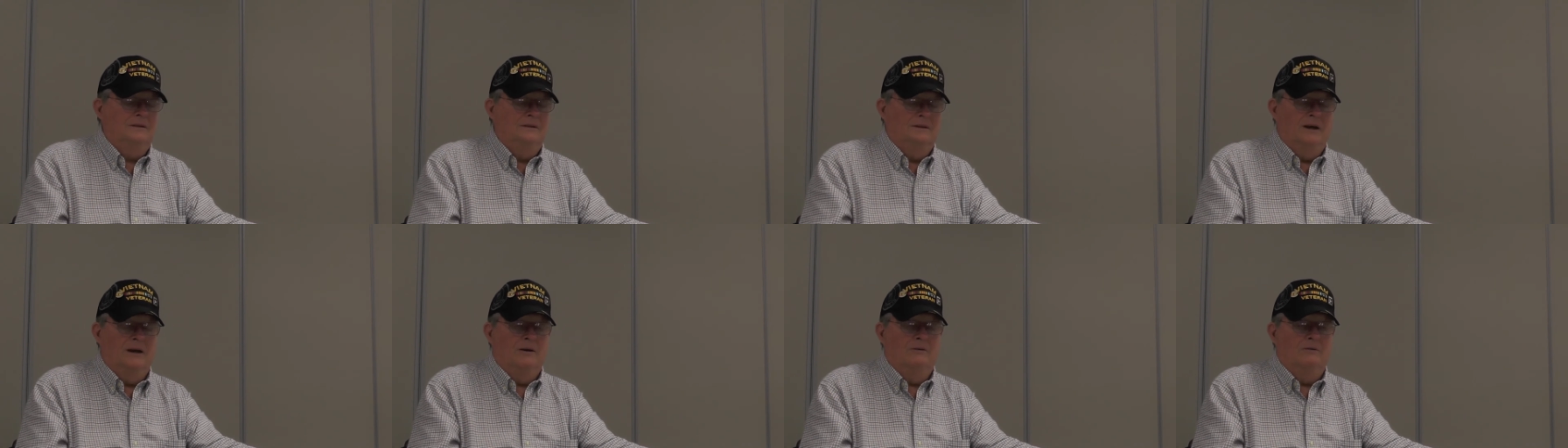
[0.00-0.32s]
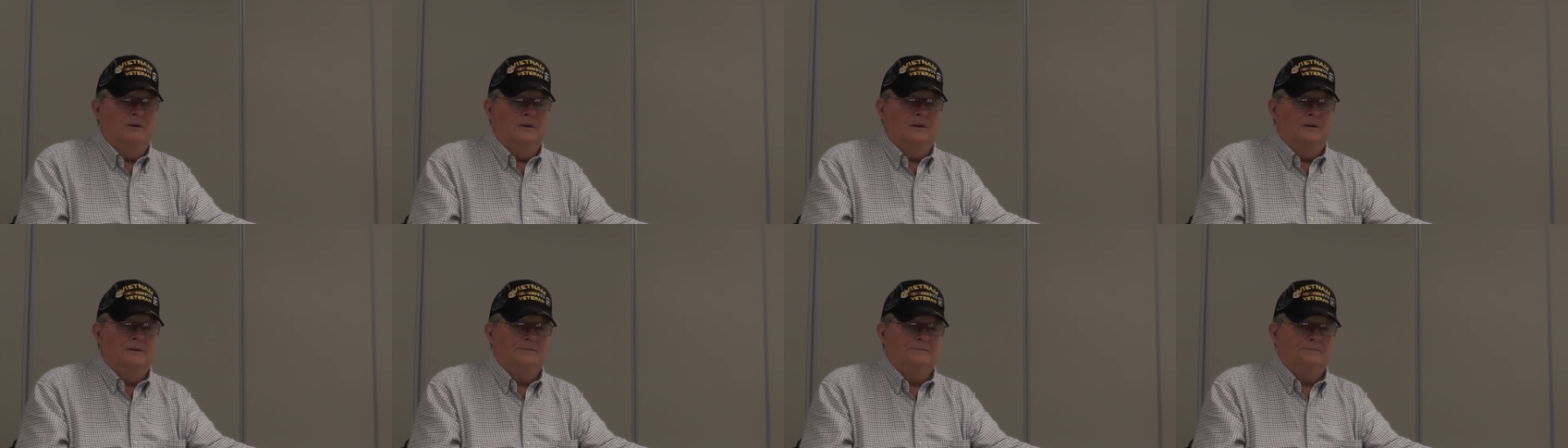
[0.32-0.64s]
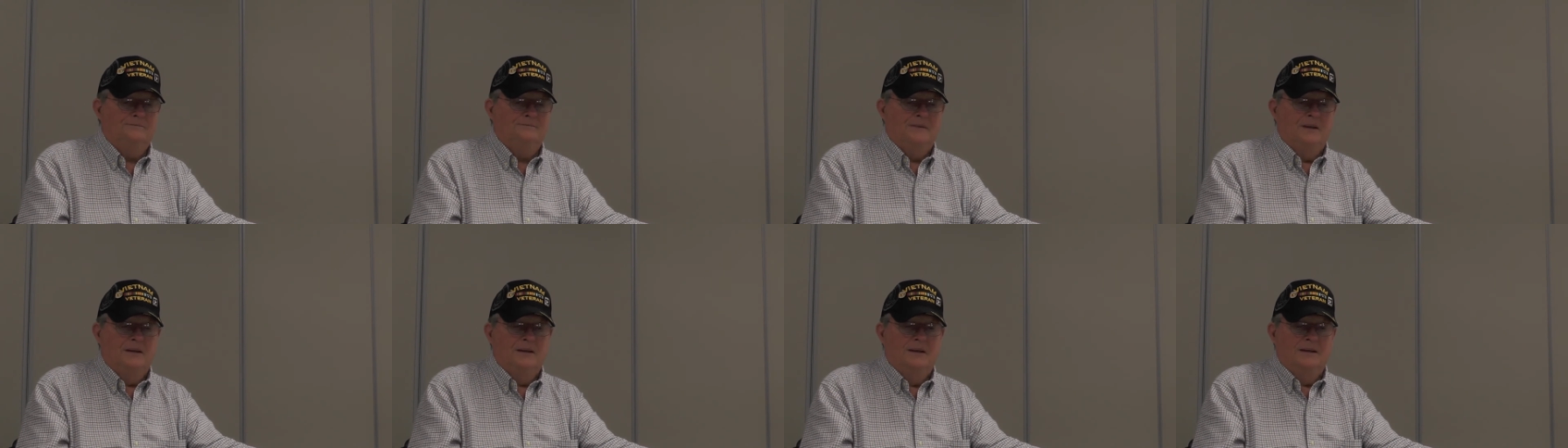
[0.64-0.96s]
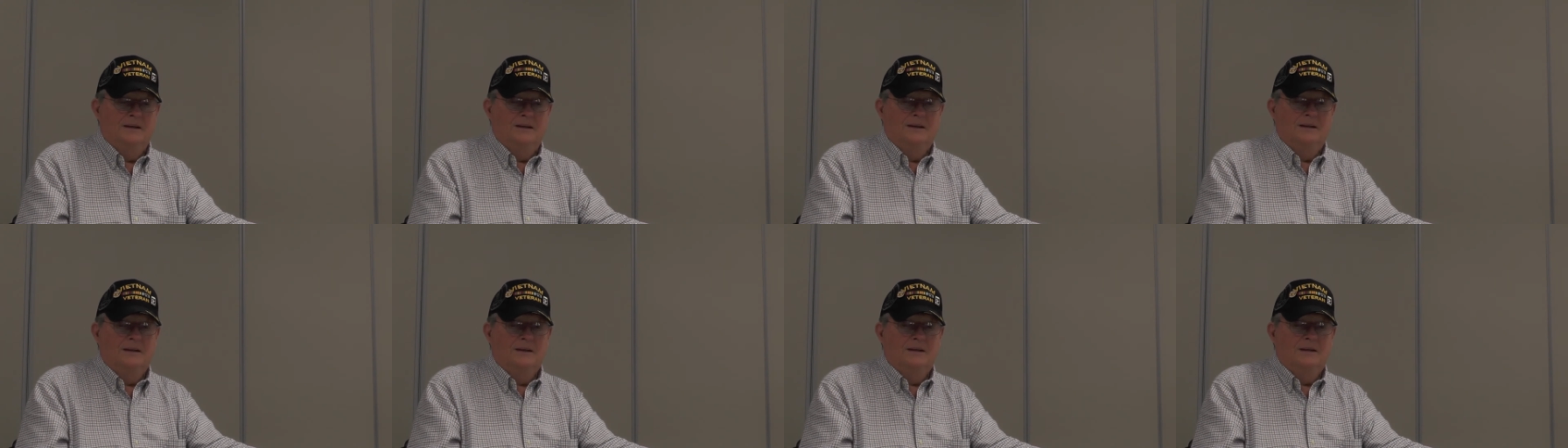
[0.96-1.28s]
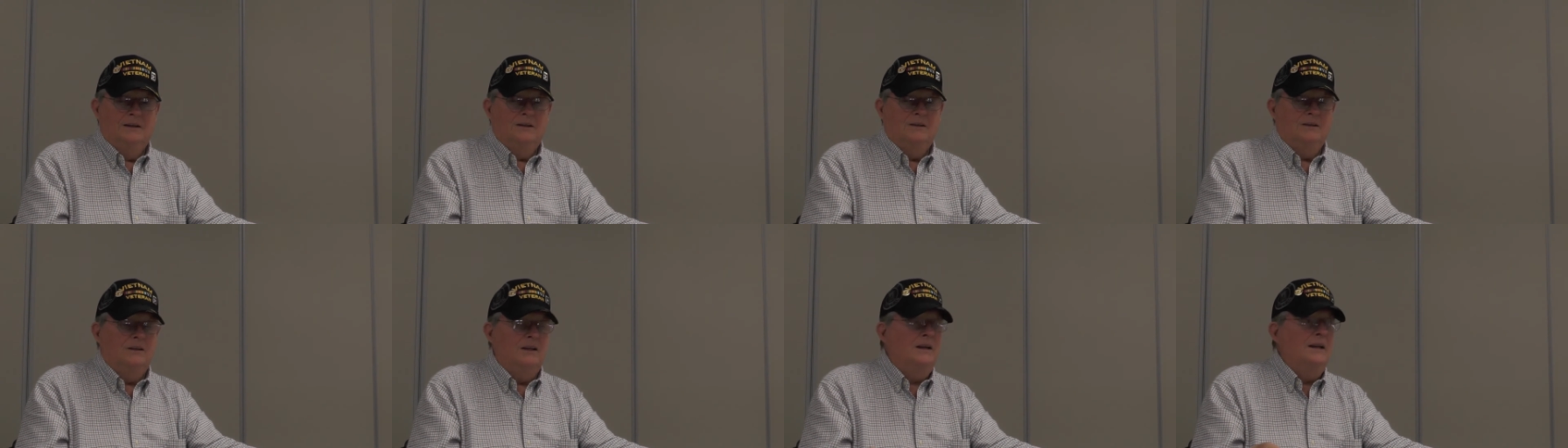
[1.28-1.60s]
that way.
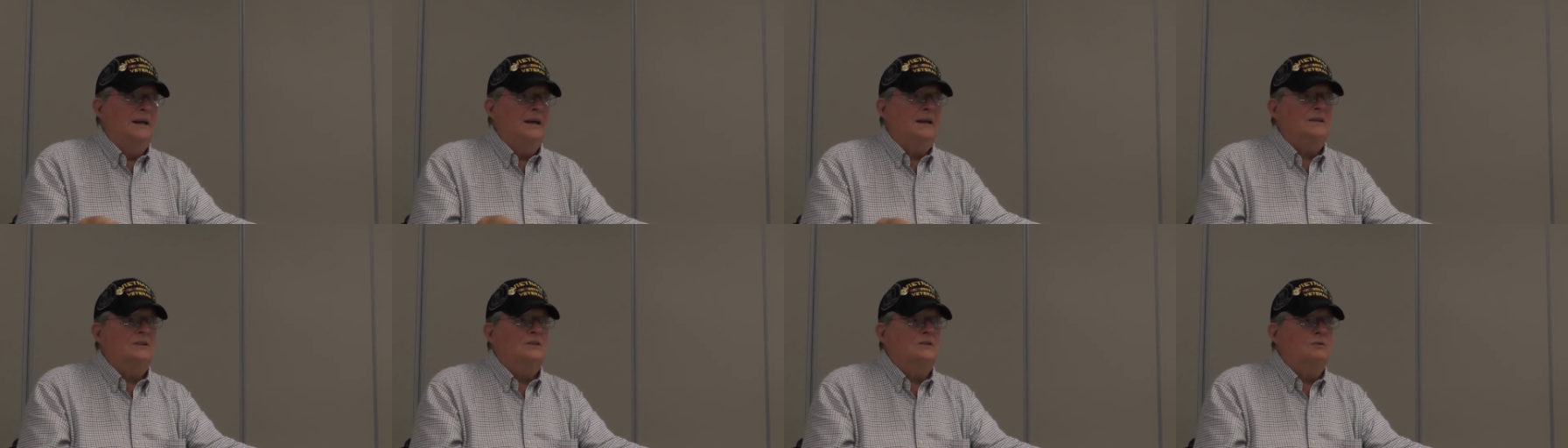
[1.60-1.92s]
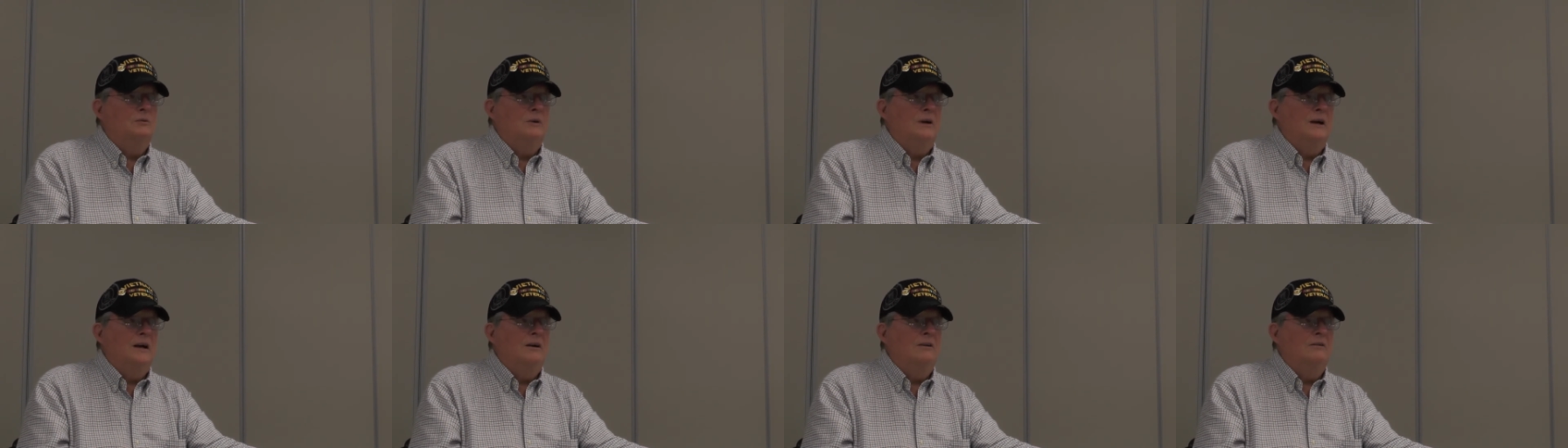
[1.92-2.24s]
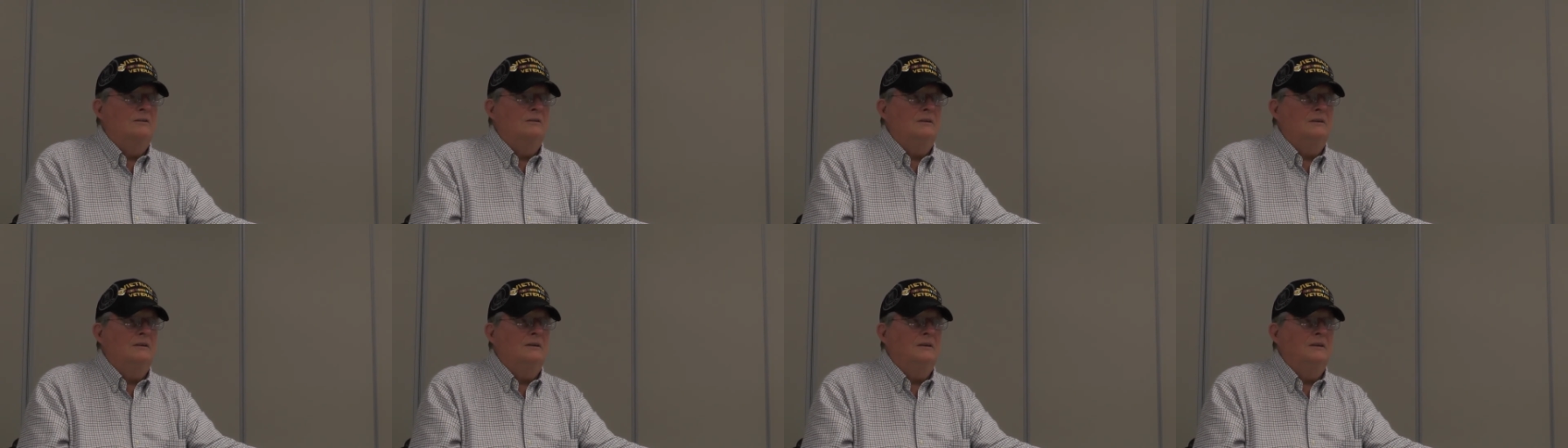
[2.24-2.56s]
The next round,